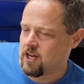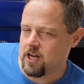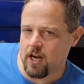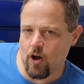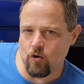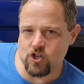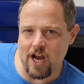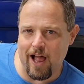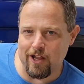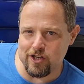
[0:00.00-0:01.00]
you know,
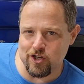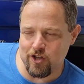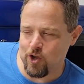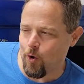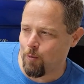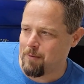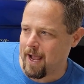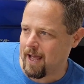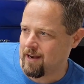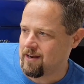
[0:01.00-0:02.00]
challenging the old man.